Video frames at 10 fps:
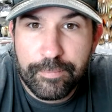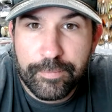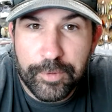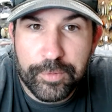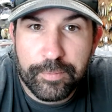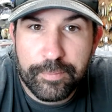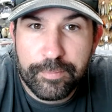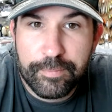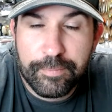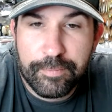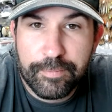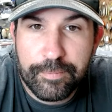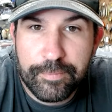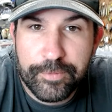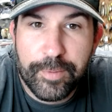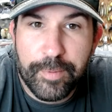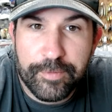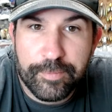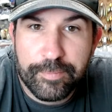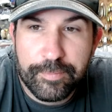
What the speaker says: They're some of them,